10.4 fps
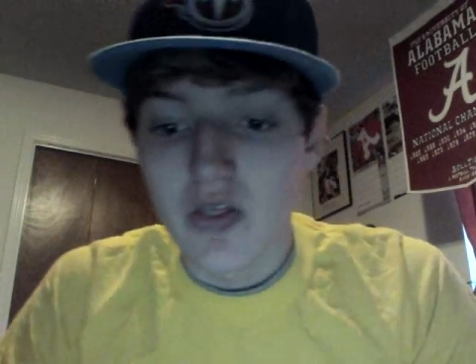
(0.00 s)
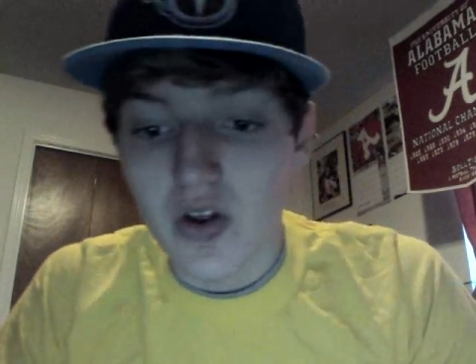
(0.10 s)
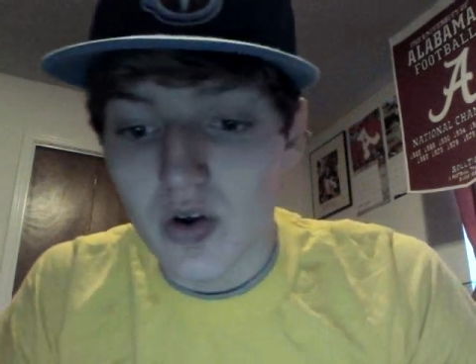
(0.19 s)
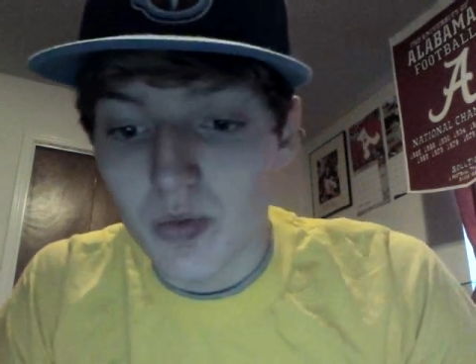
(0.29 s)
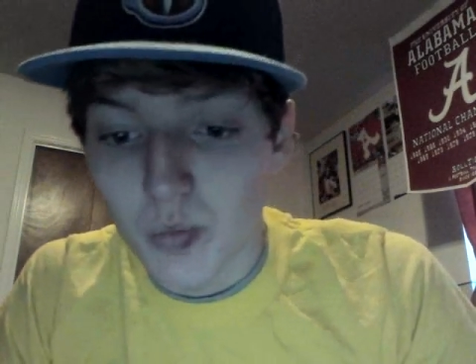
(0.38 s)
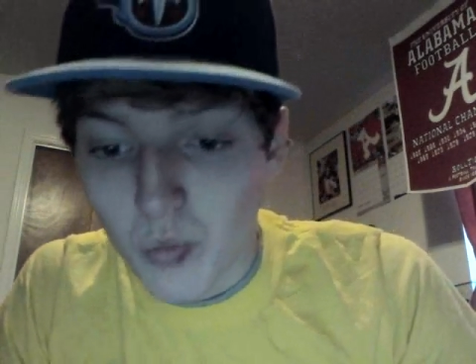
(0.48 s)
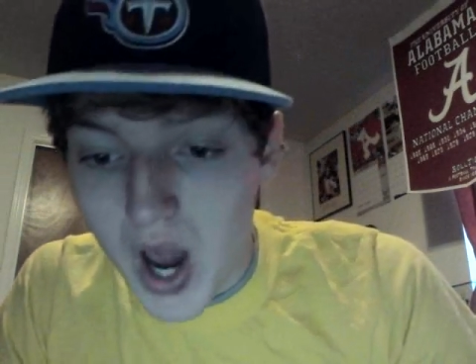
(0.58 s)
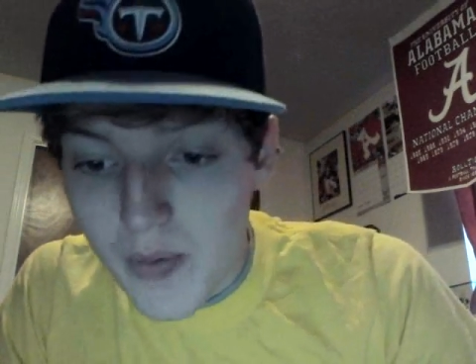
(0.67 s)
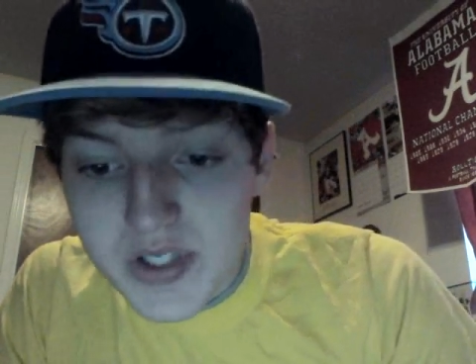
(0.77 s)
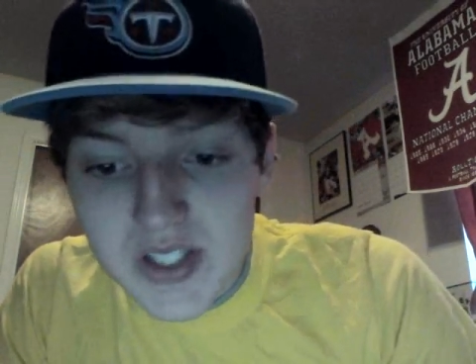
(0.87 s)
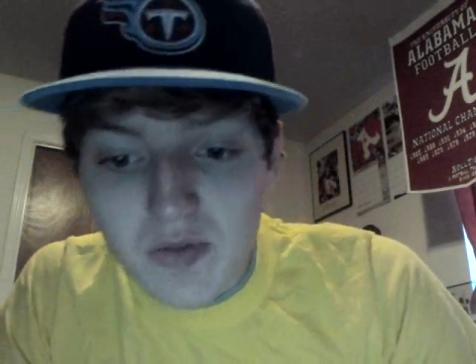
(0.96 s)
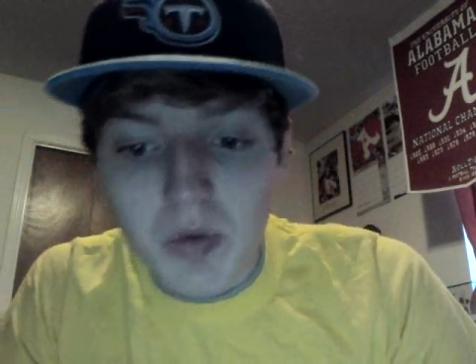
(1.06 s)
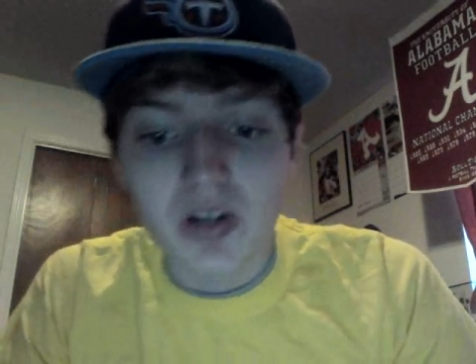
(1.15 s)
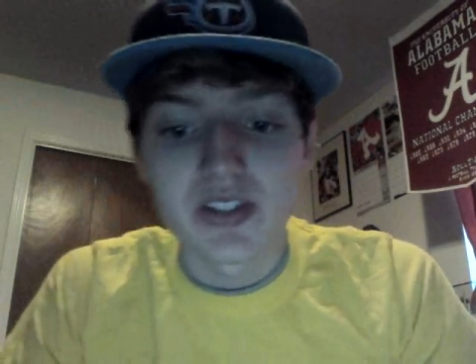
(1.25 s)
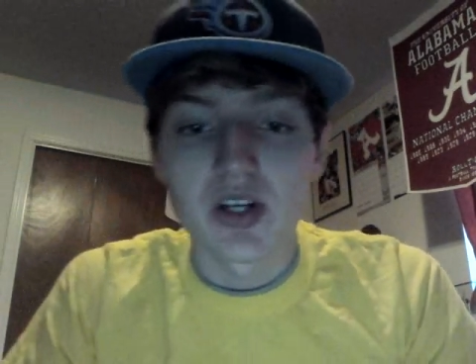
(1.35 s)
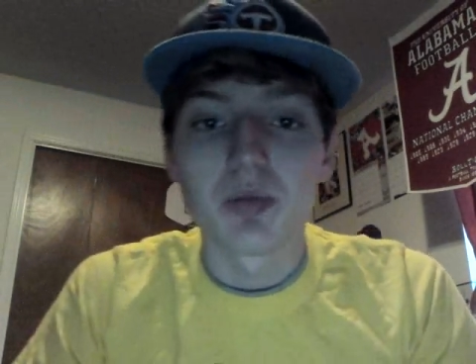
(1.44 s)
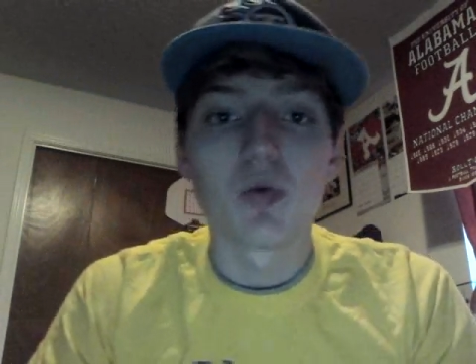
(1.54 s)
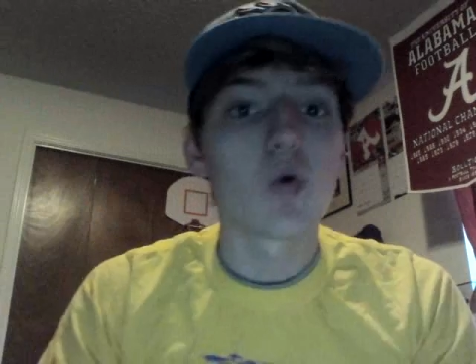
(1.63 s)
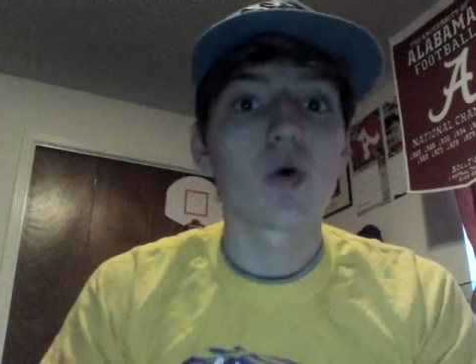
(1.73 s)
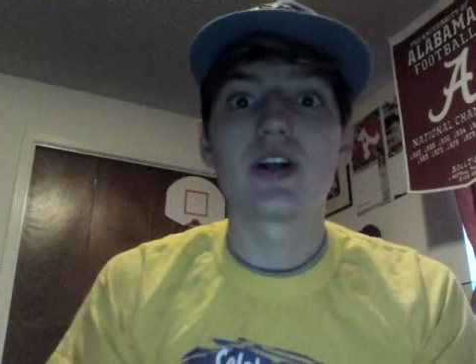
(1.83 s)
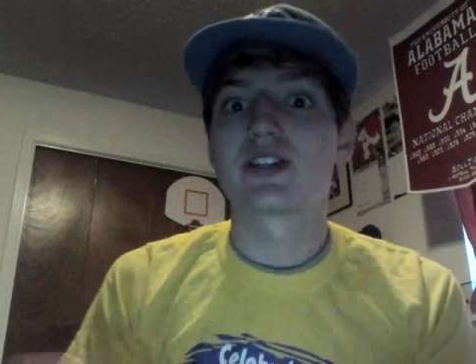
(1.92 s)
Their wide receiver Martel
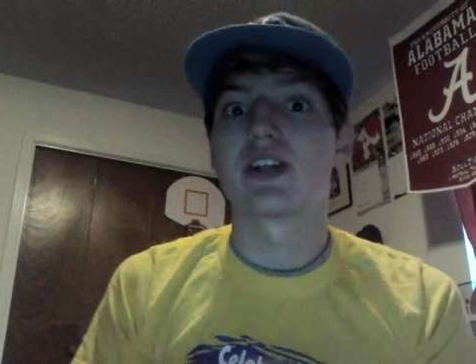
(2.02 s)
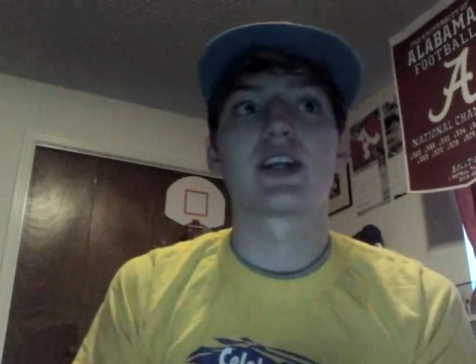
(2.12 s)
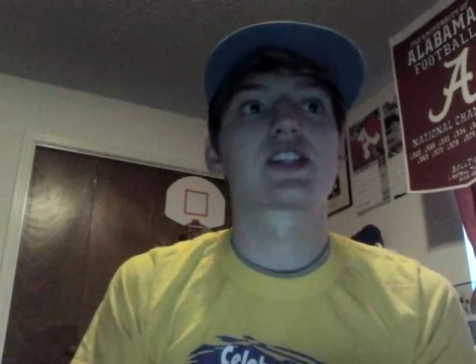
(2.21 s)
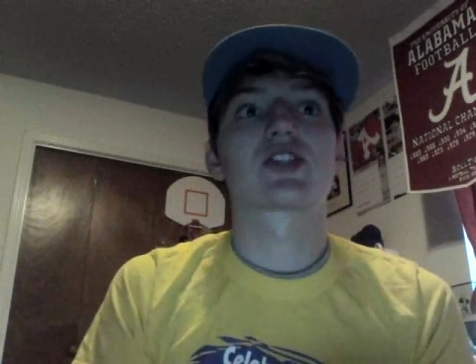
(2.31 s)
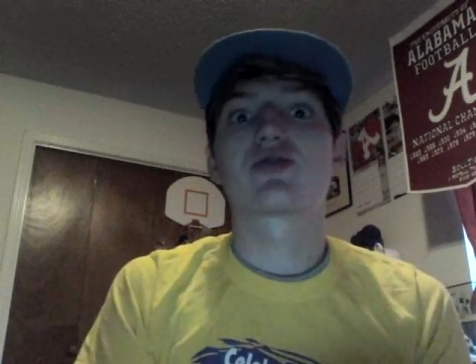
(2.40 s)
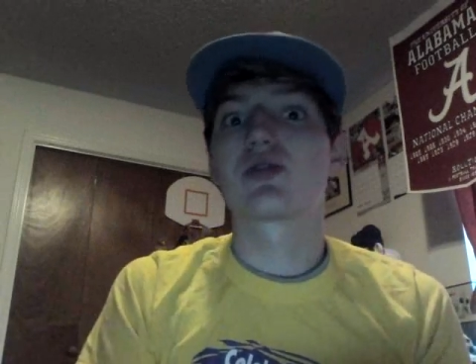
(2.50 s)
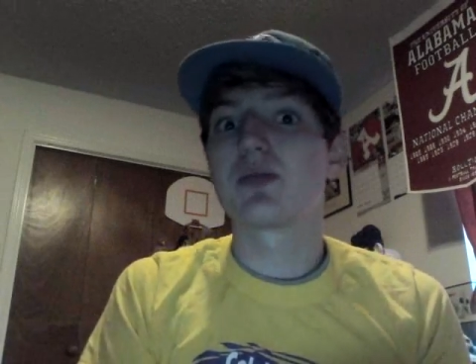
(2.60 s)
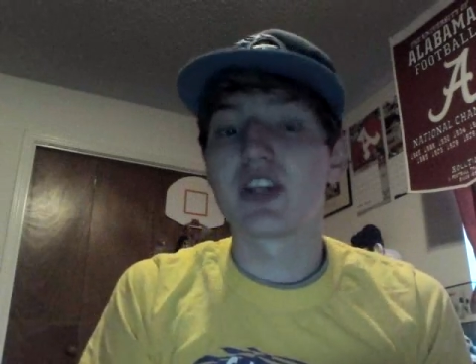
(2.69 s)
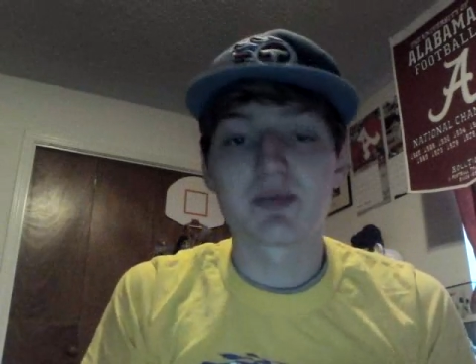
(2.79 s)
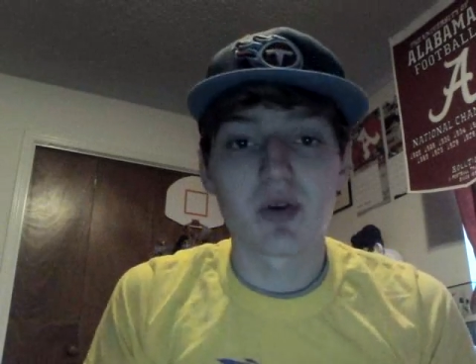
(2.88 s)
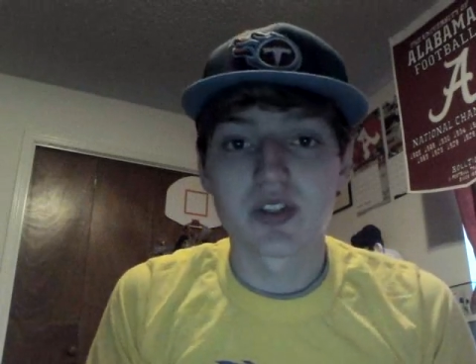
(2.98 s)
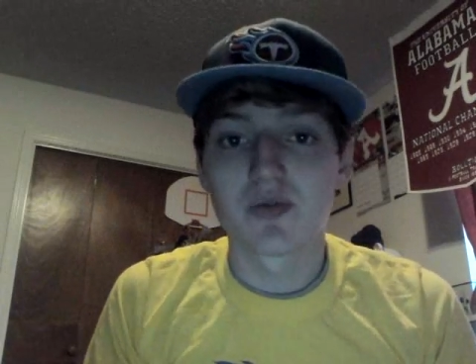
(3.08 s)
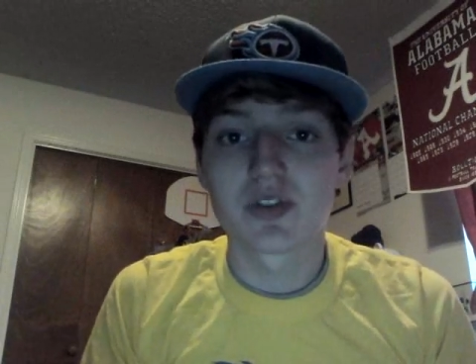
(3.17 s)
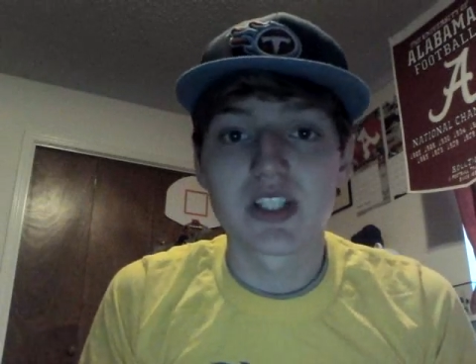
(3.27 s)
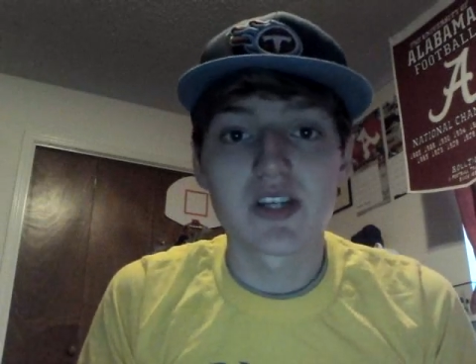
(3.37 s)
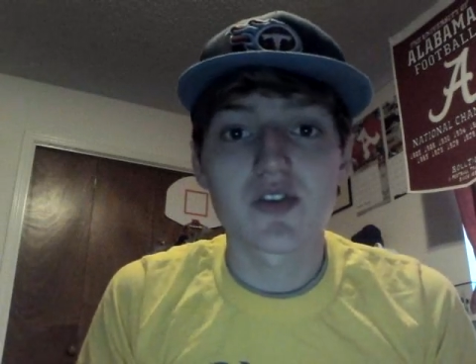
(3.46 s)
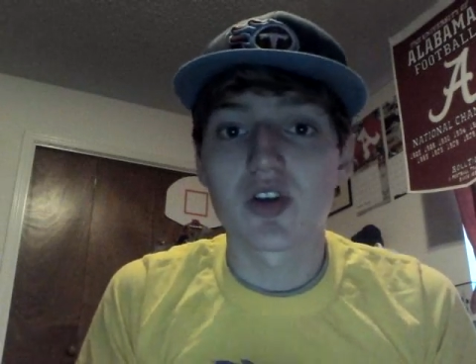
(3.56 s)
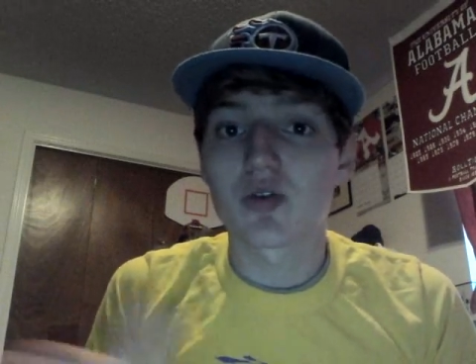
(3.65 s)
Moore is an extremely explosive receiver.